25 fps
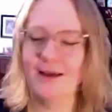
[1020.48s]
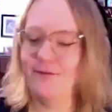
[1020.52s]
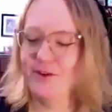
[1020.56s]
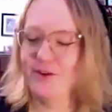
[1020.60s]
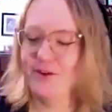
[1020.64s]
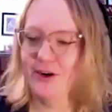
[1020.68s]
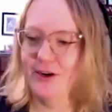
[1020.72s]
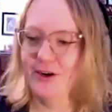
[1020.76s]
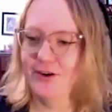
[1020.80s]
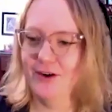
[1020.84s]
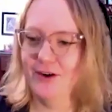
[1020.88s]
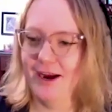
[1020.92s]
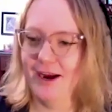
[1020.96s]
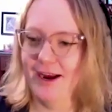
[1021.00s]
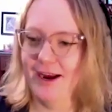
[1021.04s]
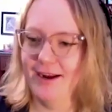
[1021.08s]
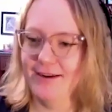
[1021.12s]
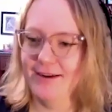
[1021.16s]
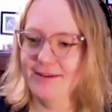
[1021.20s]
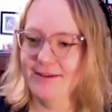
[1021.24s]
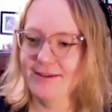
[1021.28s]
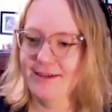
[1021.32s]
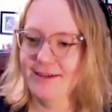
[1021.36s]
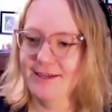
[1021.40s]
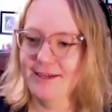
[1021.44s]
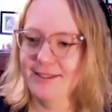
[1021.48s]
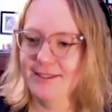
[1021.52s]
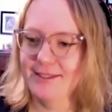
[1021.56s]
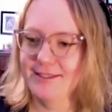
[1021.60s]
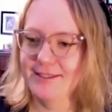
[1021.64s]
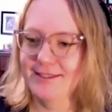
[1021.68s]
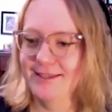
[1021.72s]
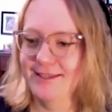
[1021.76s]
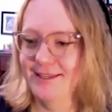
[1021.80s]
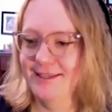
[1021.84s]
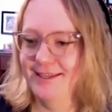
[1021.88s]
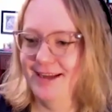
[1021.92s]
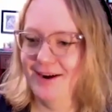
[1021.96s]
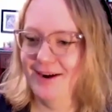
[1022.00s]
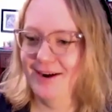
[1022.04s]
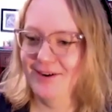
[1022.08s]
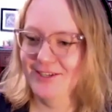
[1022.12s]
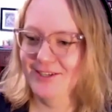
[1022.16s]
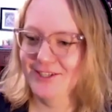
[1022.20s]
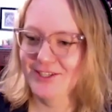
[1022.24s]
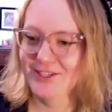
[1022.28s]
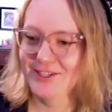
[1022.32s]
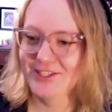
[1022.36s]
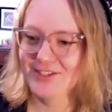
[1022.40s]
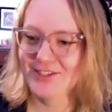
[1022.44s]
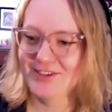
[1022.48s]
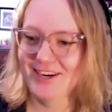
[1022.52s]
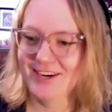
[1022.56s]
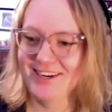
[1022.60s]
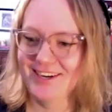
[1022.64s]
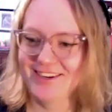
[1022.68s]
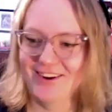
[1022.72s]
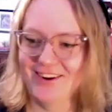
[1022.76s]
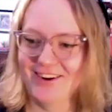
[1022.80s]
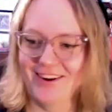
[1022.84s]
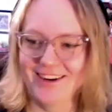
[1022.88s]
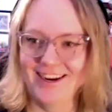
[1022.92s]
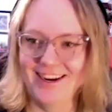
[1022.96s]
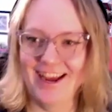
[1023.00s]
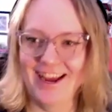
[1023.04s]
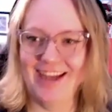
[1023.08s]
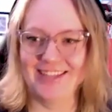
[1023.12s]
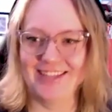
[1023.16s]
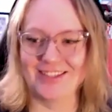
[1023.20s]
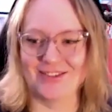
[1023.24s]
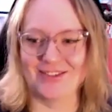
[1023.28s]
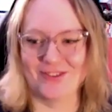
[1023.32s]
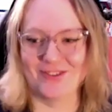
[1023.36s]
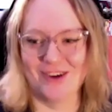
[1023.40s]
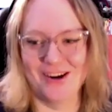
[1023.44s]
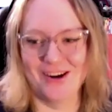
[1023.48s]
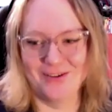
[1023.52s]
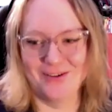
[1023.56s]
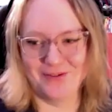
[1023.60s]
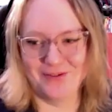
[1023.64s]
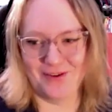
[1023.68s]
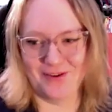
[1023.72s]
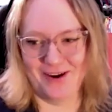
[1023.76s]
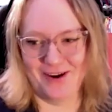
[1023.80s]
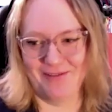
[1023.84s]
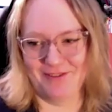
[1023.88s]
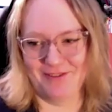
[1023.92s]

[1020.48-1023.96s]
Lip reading: very grand because now he's just stranded on an asteroid forever.